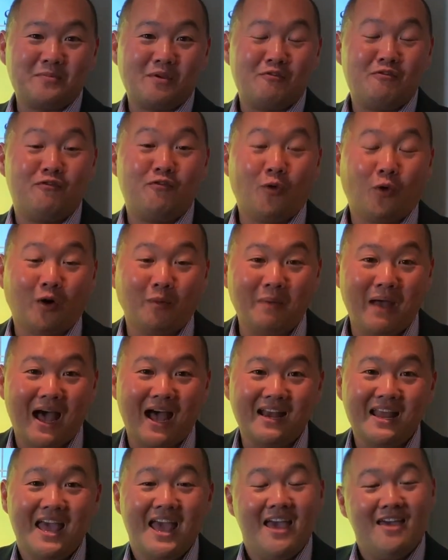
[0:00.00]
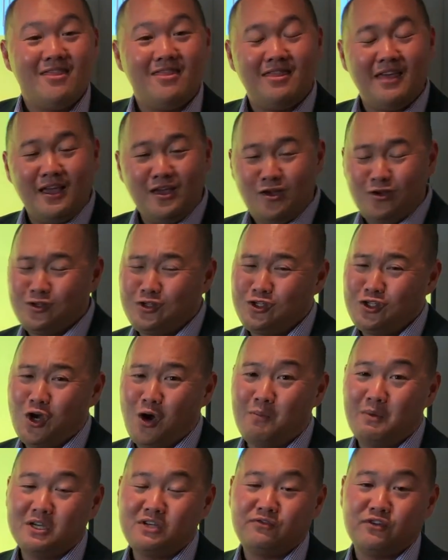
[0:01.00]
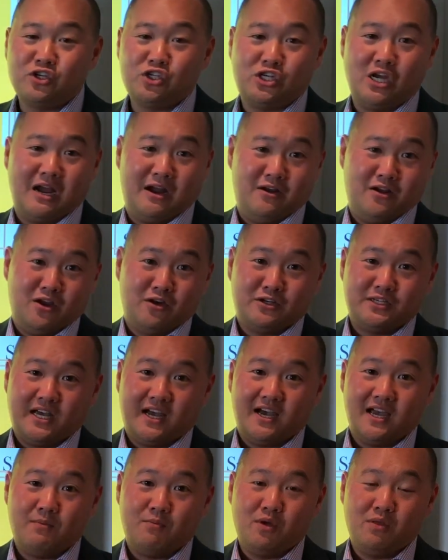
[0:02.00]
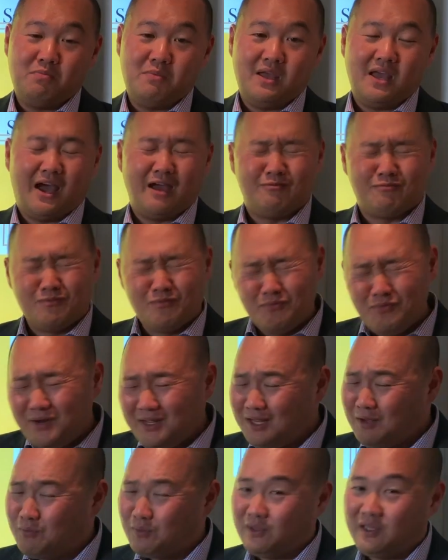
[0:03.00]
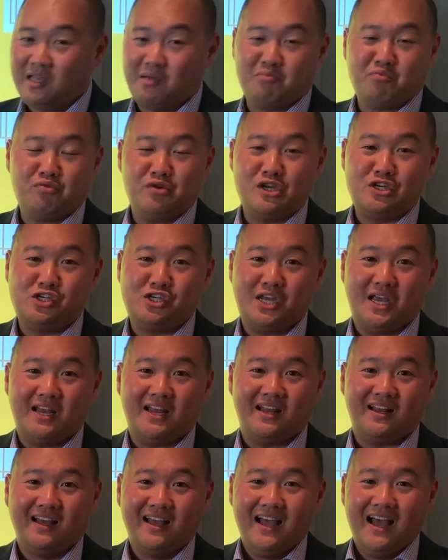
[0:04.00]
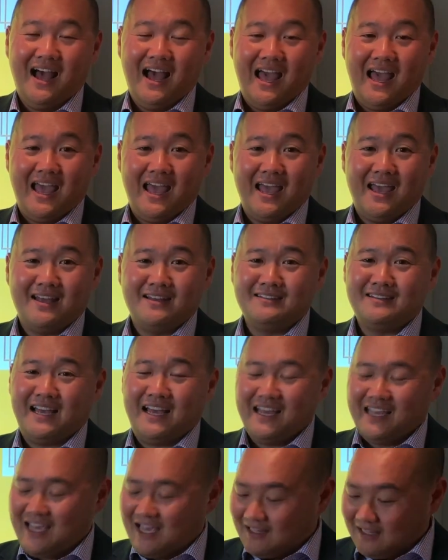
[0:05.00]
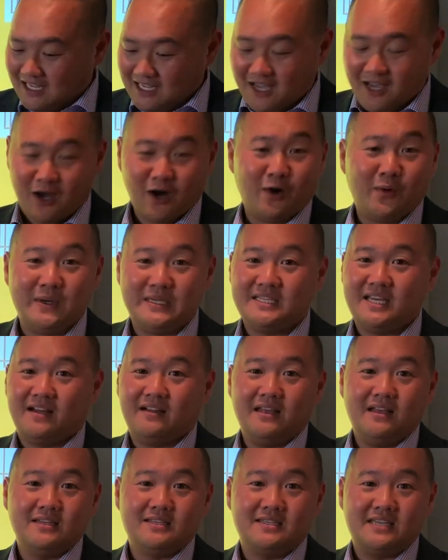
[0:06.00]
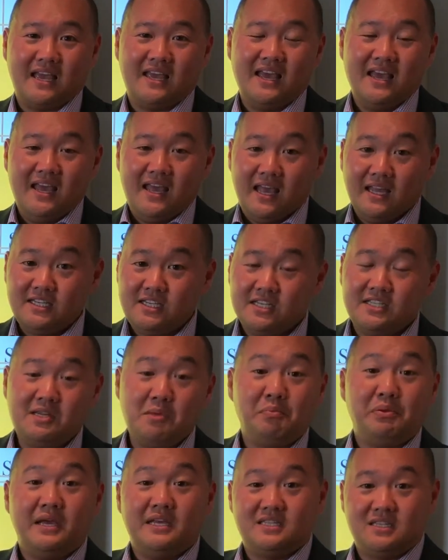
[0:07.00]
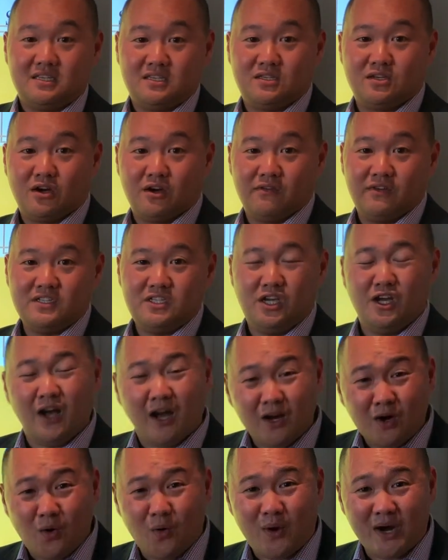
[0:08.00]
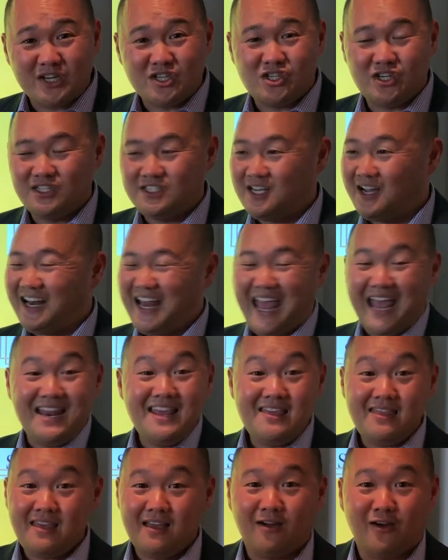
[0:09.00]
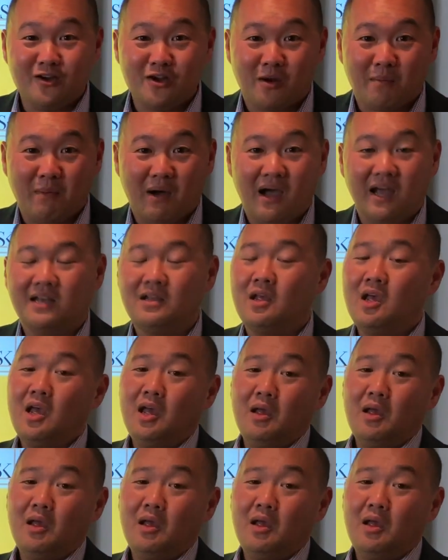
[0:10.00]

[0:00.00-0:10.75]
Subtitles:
format. Thank you so much for sharing your time with me. I really, really appreciate it. And again, like I always say, it's just a place of service. You got questions, you got anything on your mind,